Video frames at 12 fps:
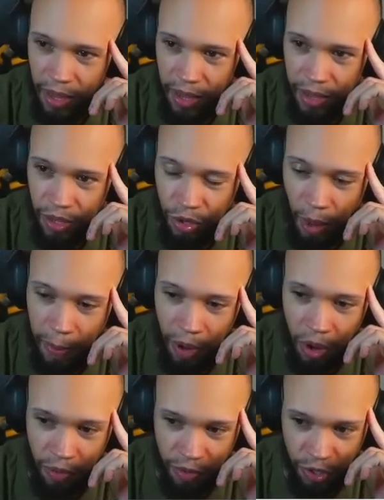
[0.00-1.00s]
To wipe out
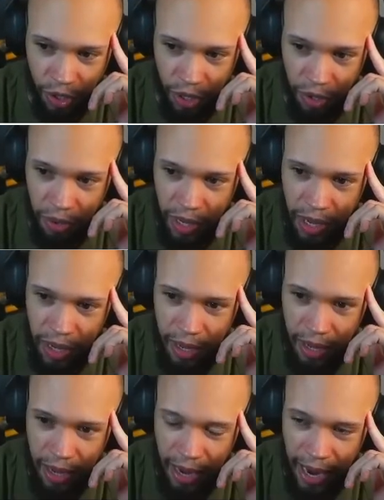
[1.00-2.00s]
all their security,
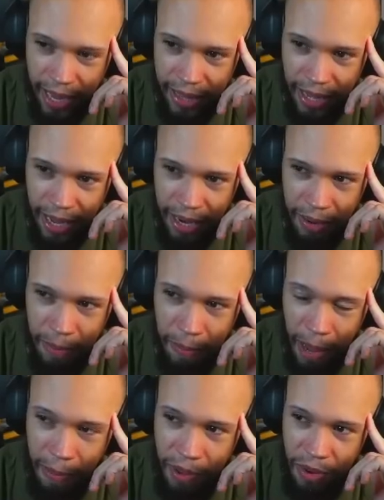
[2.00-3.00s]
and then
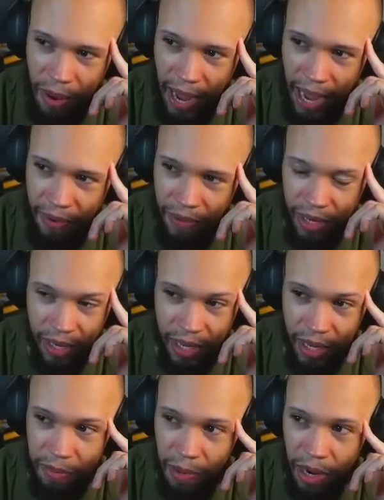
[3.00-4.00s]
maybe you have a
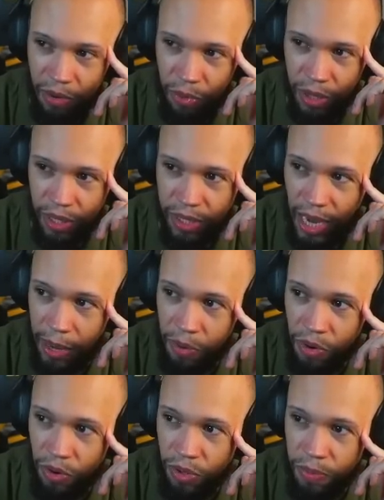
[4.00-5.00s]
Guillemon with a
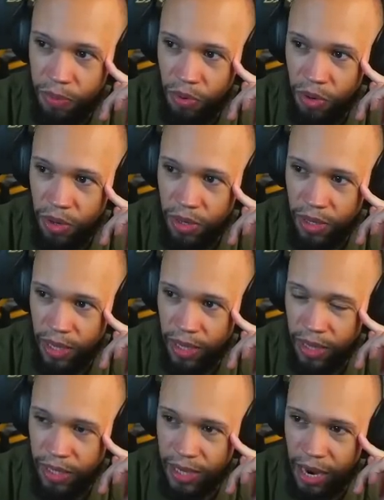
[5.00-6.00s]
Tamer on the board, like
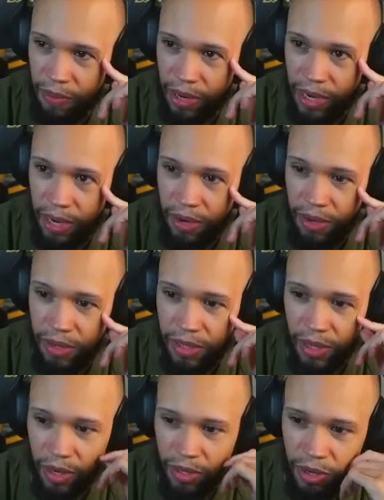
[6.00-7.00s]
this guy right here, the
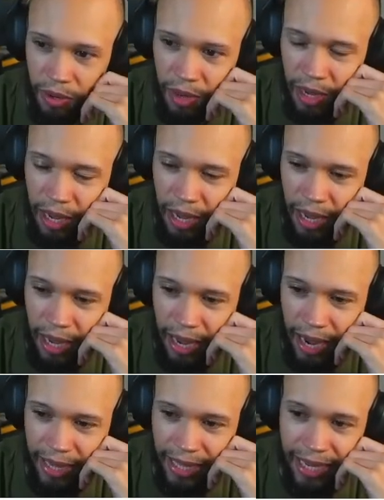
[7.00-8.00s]
Takuto,
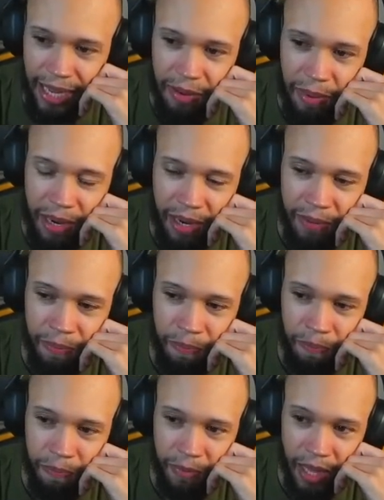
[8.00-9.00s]
and that Guillemon
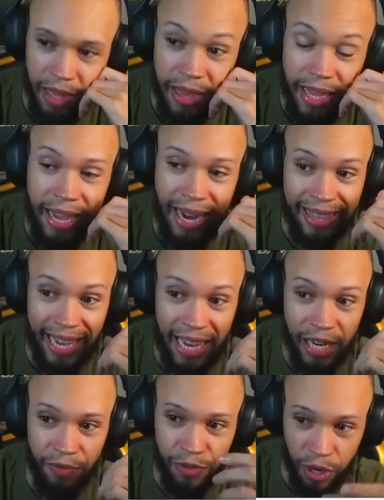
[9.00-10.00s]
can then, at the
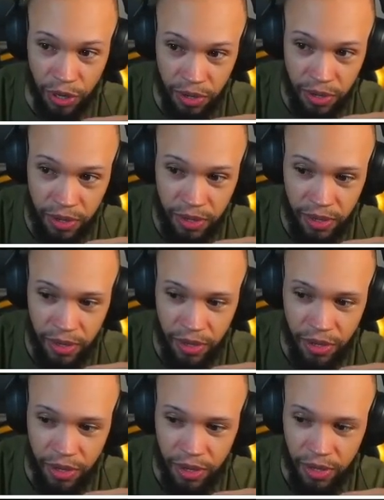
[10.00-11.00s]
end of turn,
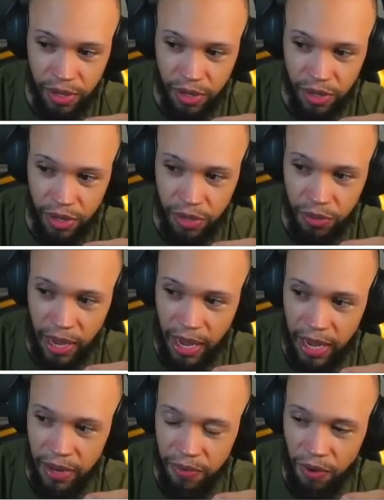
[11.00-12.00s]
you
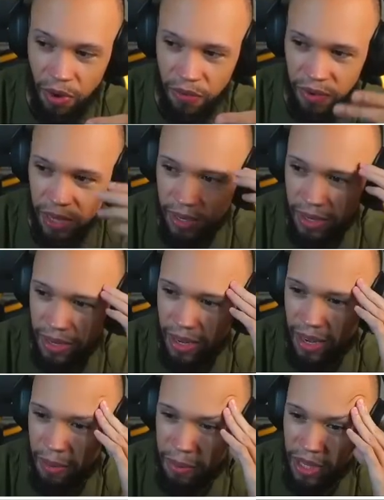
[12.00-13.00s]
can evolve it,
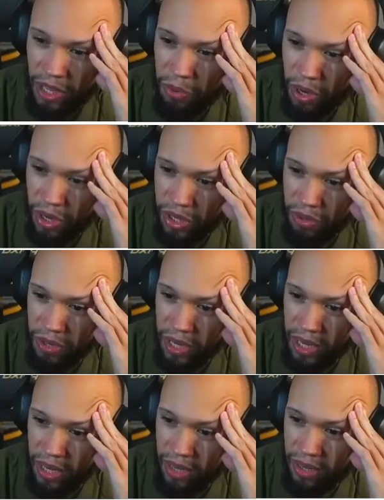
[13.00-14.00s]
but then you would also
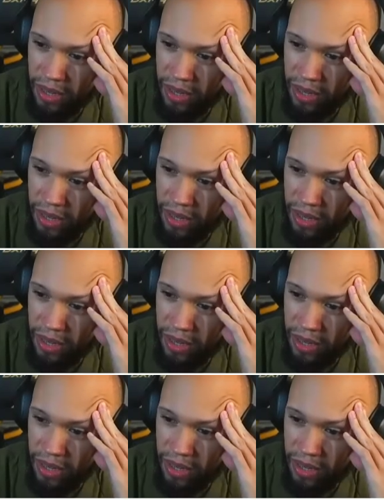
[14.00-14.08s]
need...